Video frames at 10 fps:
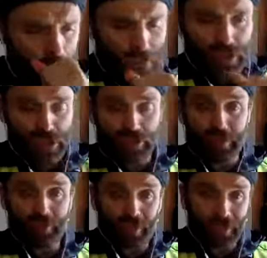excuse me,
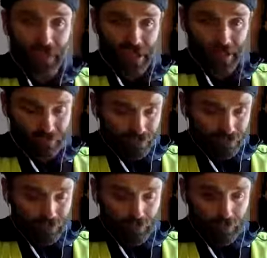biblically
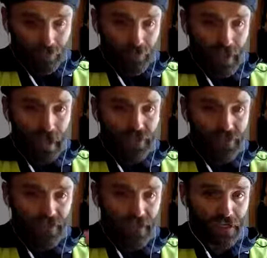
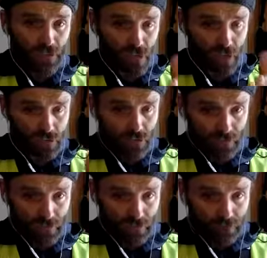antithetical
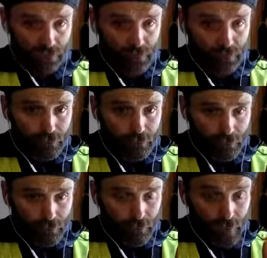doctrines
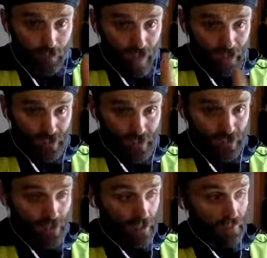and
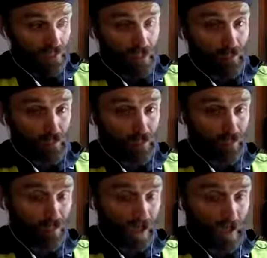practices that are
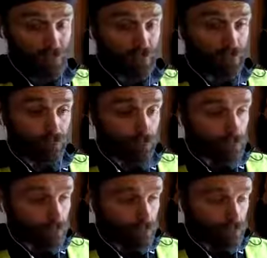um,
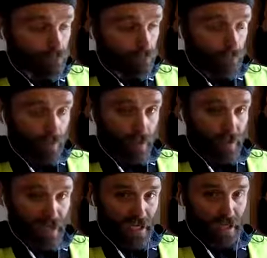
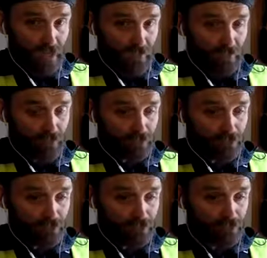partaken of,
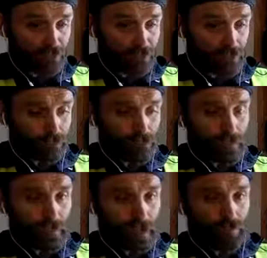
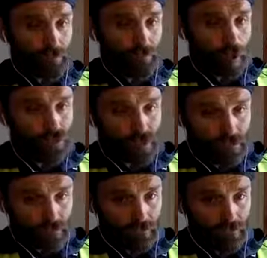and promoted
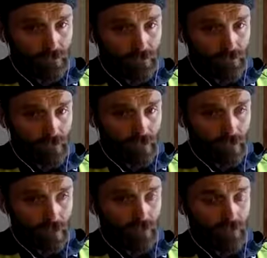
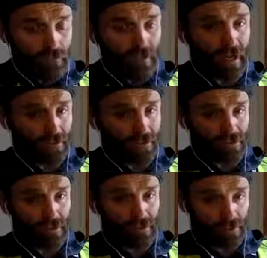in the Catholic
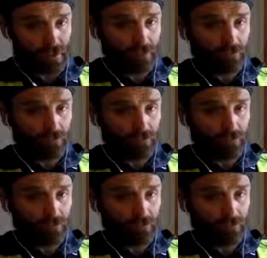Church.